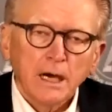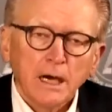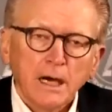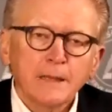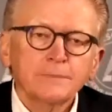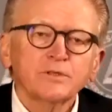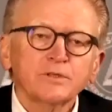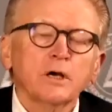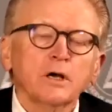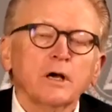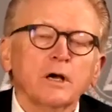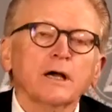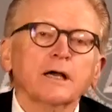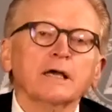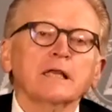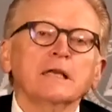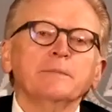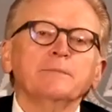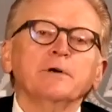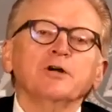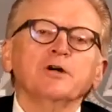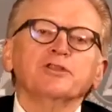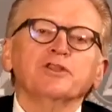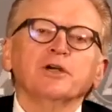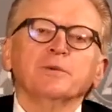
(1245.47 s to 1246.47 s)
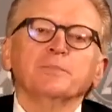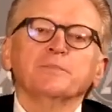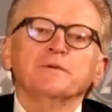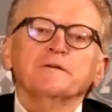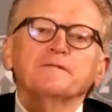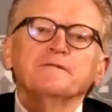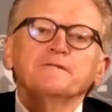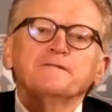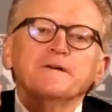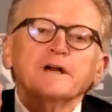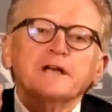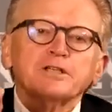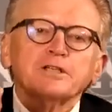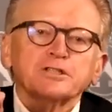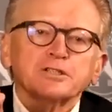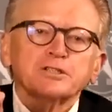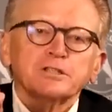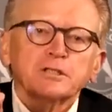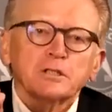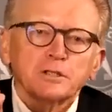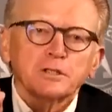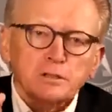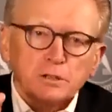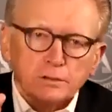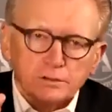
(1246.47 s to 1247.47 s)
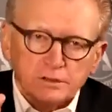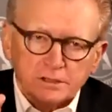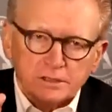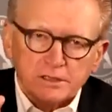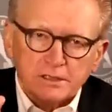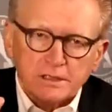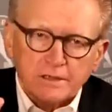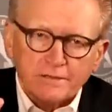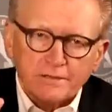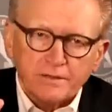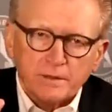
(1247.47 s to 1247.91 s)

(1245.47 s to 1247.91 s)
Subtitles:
I'm talking about the professional uses